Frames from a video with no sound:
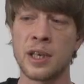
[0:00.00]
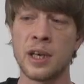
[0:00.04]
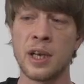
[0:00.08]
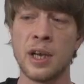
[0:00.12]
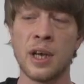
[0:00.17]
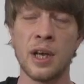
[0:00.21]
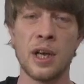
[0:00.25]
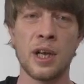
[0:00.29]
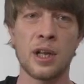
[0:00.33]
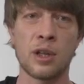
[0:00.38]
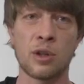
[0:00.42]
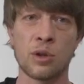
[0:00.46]
on
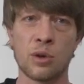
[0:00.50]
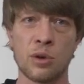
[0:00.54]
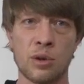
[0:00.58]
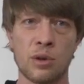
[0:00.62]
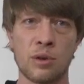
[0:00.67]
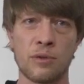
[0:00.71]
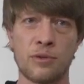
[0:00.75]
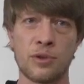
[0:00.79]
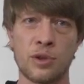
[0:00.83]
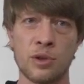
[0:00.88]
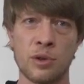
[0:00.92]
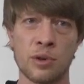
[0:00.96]
high
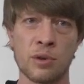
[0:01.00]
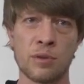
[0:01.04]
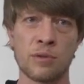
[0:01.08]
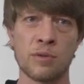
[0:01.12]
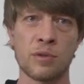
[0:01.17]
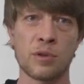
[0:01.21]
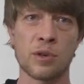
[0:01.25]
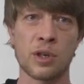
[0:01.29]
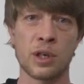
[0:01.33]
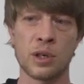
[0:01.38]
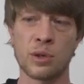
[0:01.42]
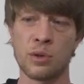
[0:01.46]
voltages, but
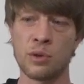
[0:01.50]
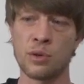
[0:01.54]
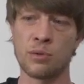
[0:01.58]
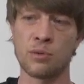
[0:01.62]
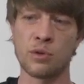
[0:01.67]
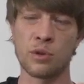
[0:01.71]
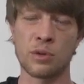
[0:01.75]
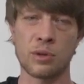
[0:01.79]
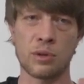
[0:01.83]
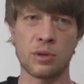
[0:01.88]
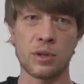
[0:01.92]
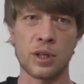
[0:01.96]
I can
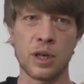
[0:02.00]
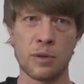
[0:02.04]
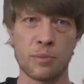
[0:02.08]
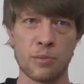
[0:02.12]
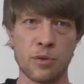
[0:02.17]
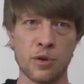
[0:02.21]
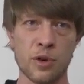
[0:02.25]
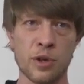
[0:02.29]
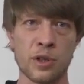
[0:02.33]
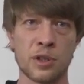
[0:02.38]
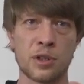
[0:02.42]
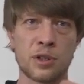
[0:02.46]
feel the
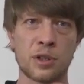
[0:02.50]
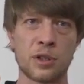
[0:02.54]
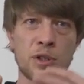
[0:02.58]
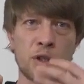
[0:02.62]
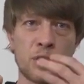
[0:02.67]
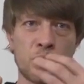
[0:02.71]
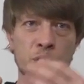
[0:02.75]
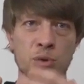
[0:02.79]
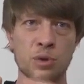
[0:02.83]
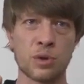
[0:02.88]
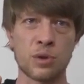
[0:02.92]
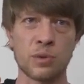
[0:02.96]
motor
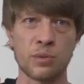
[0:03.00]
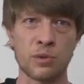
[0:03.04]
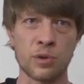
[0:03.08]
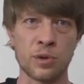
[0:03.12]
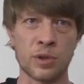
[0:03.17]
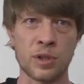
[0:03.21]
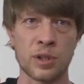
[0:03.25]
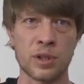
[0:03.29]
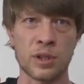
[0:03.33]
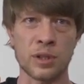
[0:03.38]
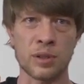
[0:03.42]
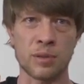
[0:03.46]
trying to
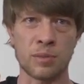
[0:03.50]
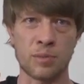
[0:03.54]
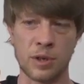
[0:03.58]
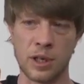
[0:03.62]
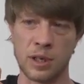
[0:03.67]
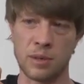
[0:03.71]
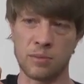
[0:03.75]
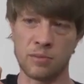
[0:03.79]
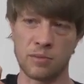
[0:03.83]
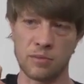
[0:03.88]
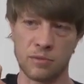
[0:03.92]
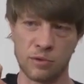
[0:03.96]
push my
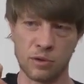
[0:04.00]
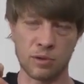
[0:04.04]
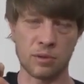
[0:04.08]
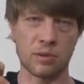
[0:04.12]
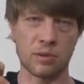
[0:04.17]
finger.